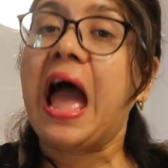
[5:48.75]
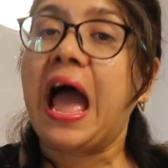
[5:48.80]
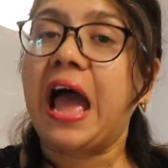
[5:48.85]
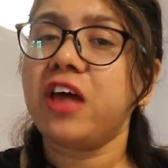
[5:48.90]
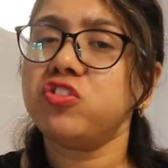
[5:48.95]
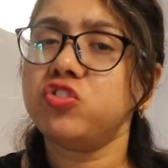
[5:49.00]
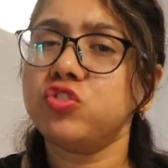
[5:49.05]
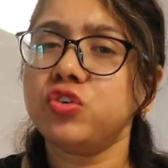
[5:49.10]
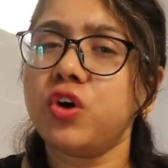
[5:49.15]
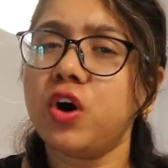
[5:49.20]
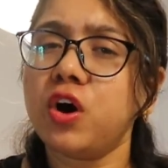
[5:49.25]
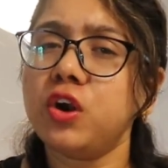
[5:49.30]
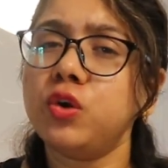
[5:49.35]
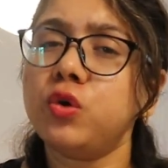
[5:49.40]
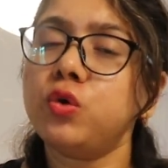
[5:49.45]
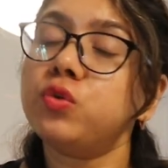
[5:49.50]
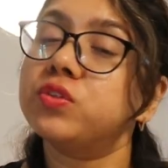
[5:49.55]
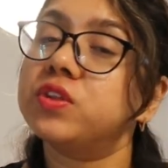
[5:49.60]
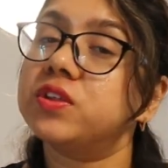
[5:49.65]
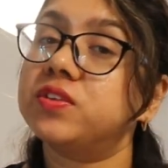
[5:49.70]
As you all
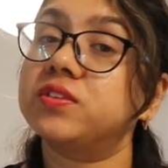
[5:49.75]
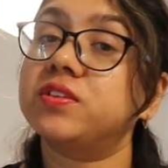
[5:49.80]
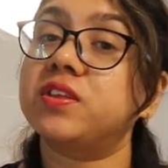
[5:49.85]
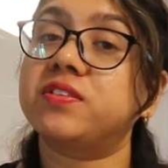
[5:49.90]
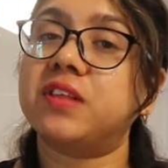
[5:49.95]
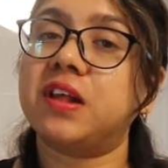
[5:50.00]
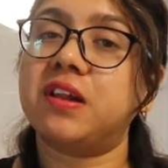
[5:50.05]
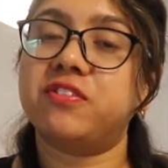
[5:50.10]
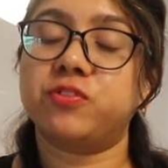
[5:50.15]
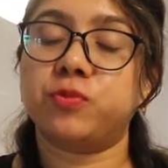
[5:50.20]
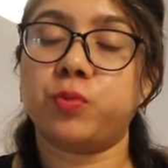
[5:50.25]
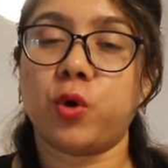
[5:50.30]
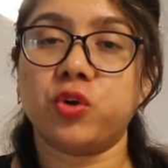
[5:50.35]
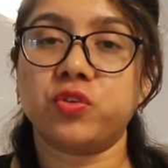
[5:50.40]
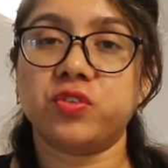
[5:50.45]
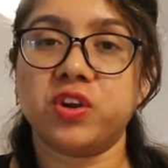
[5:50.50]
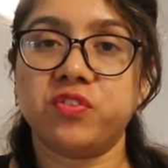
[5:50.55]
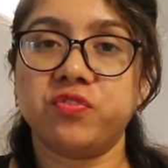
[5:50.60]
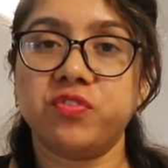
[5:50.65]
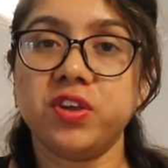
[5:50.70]
know, this is a
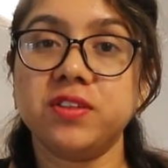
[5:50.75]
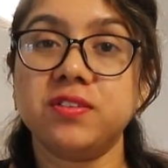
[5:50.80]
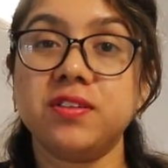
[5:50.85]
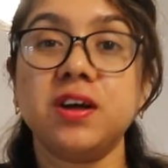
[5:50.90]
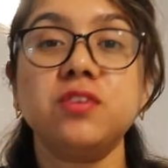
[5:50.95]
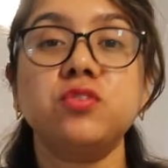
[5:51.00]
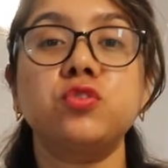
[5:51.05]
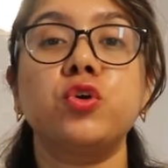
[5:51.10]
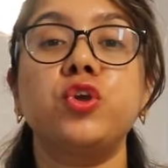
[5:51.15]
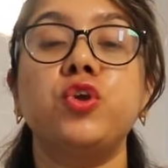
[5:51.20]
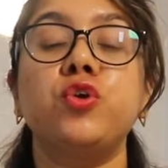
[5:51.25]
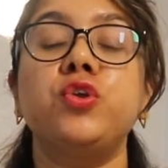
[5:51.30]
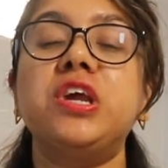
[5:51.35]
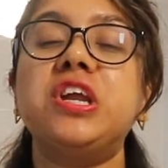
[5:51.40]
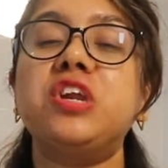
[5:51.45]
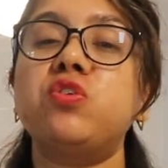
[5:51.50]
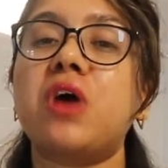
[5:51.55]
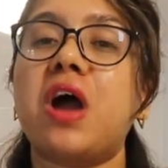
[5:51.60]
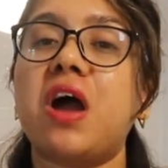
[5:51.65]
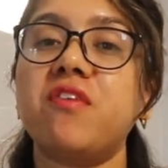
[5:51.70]
self-sponsored visa, so you
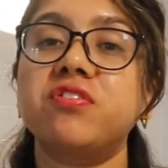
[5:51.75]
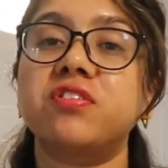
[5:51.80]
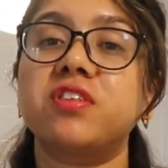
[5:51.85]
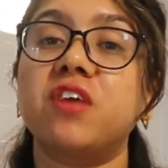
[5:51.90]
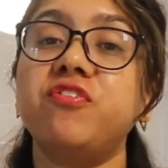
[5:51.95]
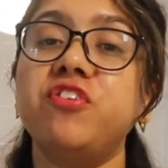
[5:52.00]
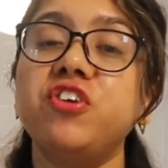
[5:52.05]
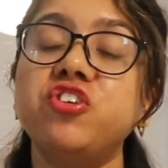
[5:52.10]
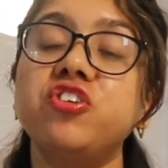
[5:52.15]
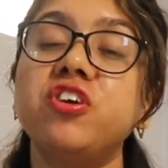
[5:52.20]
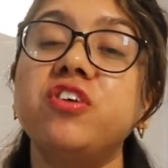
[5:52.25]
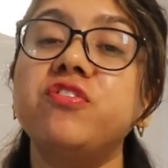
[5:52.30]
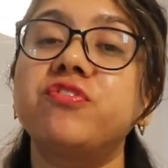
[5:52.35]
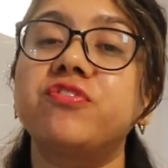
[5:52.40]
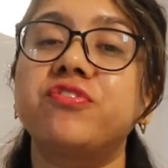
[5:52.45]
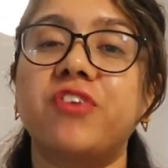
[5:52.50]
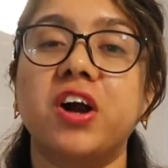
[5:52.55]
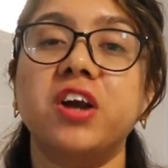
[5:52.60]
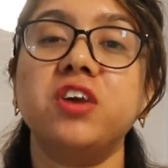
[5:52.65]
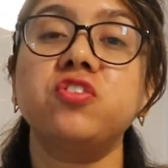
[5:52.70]
need to have sufficient
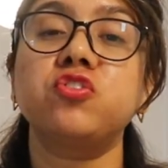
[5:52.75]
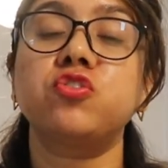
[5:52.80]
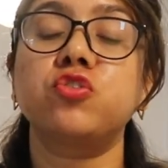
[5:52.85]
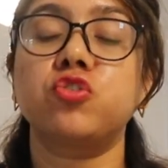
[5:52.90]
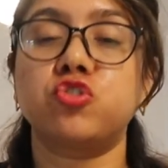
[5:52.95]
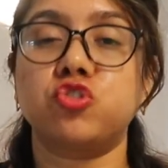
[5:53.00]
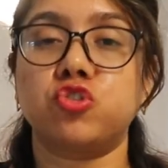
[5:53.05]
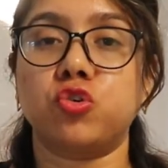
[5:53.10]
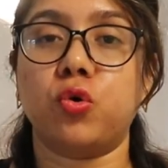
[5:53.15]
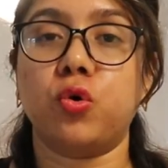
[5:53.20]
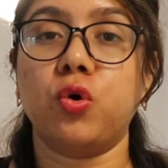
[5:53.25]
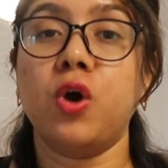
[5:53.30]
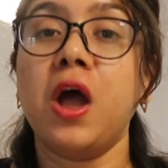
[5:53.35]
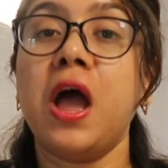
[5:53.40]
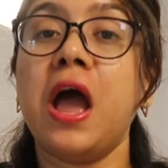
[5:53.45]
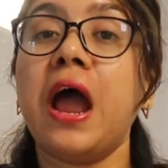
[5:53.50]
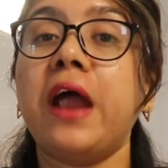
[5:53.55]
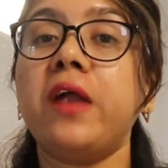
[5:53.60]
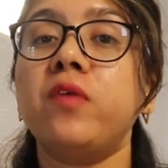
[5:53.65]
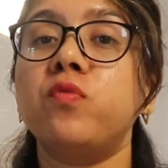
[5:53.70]
funds to show.
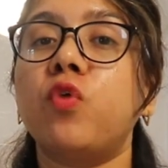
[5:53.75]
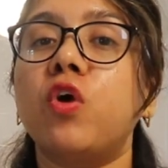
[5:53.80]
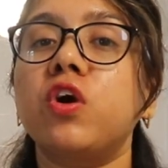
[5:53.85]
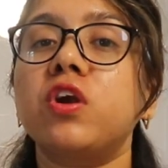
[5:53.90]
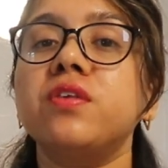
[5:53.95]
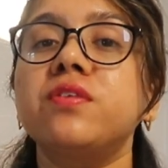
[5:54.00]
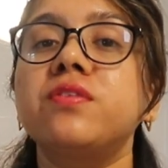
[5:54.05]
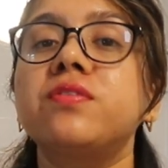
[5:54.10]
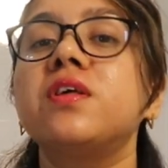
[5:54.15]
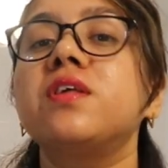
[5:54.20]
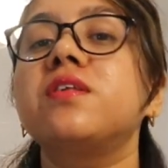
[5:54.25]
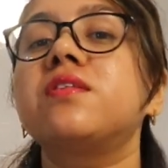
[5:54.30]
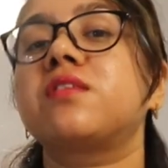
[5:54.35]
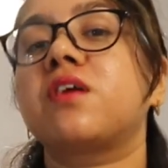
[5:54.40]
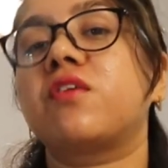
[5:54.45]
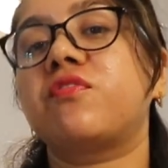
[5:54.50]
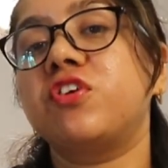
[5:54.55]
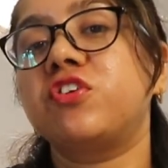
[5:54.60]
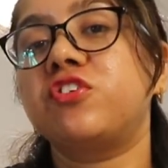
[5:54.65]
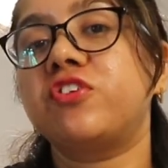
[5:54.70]
And what is this
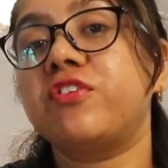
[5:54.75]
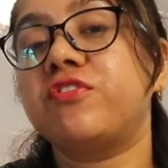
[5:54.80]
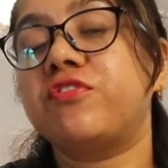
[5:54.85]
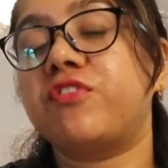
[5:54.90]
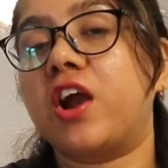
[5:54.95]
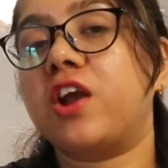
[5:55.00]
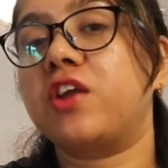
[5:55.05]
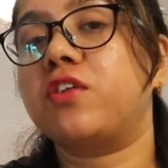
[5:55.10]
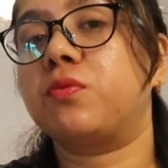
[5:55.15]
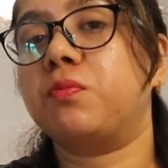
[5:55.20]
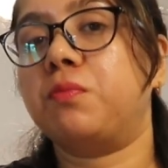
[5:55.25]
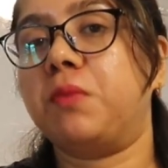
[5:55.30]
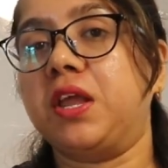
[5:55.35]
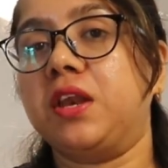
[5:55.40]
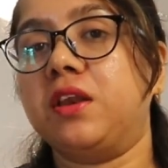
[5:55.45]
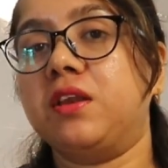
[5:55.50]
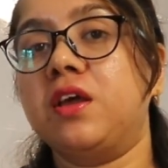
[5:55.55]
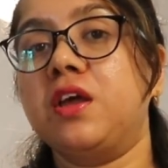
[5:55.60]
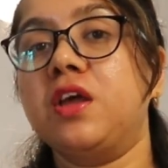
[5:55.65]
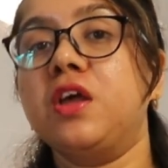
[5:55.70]
sufficient funds
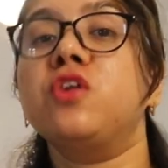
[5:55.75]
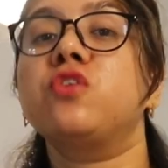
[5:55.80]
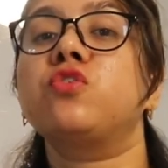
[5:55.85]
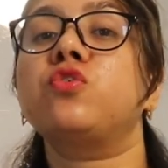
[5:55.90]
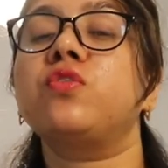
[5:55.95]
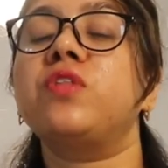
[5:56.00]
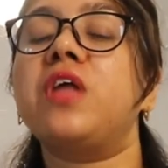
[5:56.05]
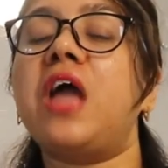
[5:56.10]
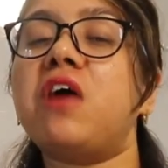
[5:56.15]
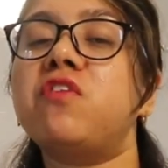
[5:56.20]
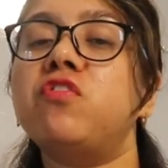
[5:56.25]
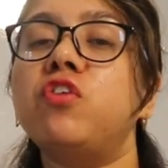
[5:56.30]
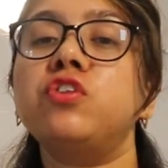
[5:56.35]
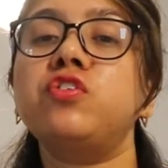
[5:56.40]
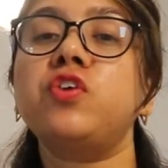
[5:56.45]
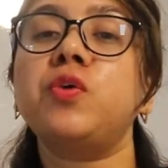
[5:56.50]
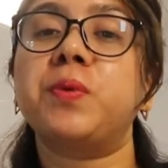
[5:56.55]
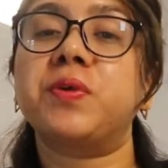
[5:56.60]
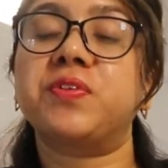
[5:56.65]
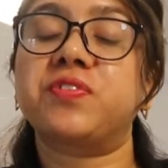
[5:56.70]
mean? So they have
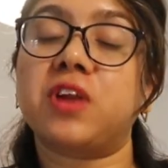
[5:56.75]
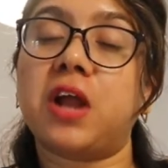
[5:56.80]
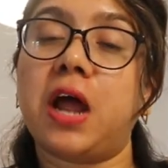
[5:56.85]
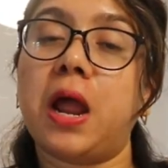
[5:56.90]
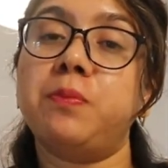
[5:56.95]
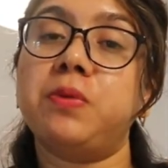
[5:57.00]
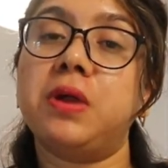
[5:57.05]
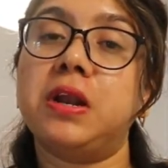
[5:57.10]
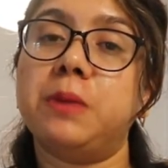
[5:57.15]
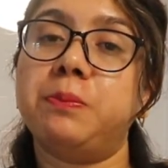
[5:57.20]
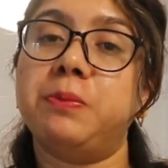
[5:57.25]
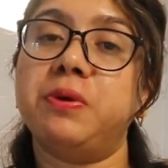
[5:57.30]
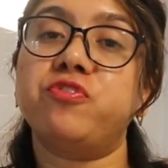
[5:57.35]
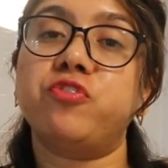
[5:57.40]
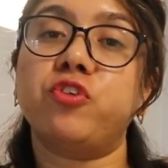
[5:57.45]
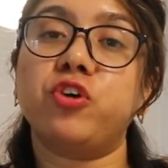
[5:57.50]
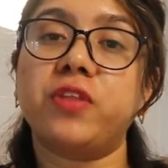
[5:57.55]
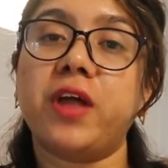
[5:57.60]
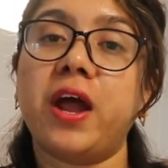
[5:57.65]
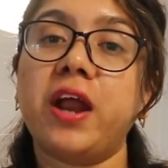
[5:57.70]
also prescribed a limit
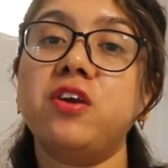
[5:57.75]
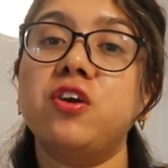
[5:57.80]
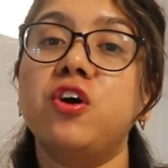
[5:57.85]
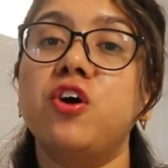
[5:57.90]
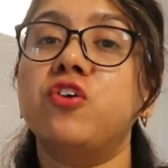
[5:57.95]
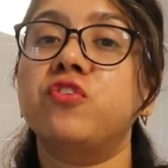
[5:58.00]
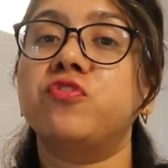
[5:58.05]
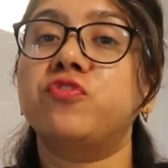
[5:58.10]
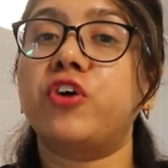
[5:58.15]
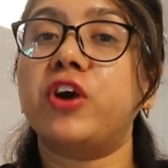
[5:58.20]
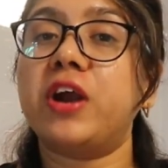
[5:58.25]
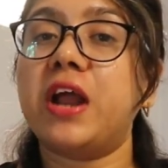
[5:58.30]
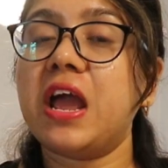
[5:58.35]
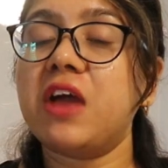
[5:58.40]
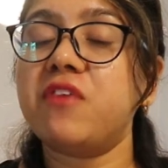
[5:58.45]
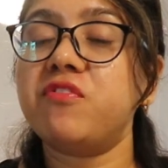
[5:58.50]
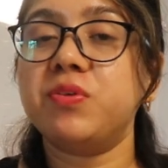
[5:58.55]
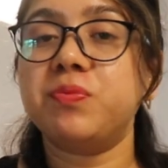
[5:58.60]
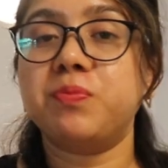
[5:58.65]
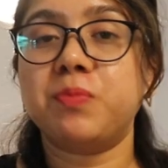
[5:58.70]
for that. For
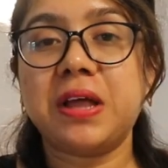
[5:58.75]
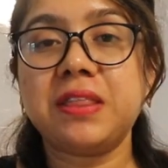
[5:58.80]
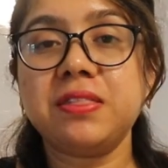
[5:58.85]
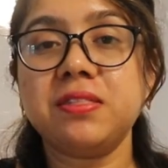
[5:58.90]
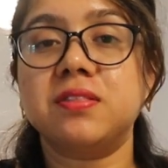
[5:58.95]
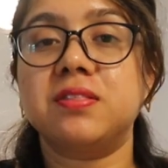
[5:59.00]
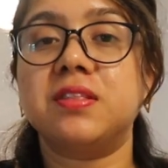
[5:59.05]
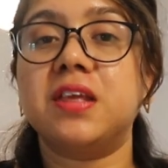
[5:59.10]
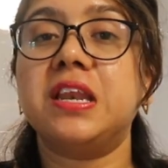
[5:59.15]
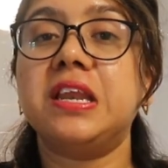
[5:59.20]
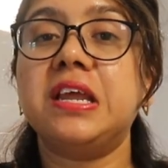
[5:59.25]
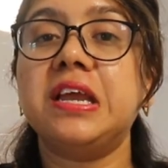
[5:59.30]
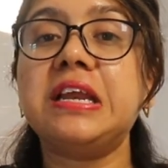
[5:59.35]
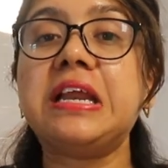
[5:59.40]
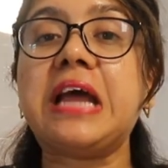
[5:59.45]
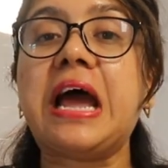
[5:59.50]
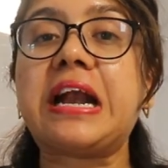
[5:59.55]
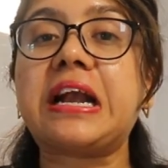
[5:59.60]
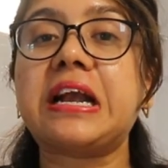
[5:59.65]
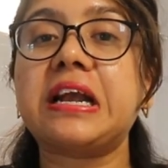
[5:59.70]
every month, they
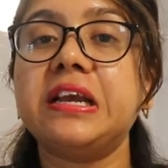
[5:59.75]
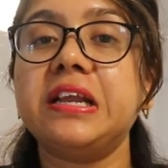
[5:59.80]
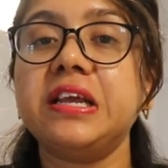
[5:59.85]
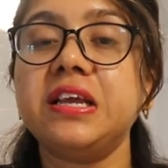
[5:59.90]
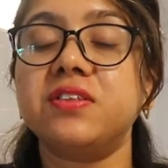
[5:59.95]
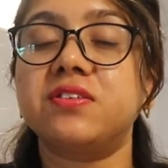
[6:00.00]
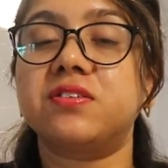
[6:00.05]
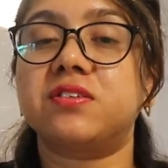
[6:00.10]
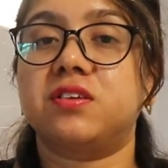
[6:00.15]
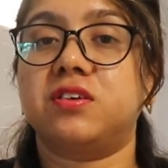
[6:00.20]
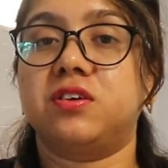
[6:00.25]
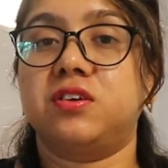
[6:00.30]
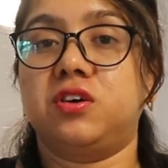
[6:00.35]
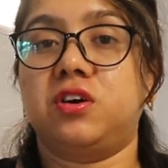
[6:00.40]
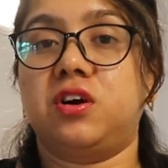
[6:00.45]
need at least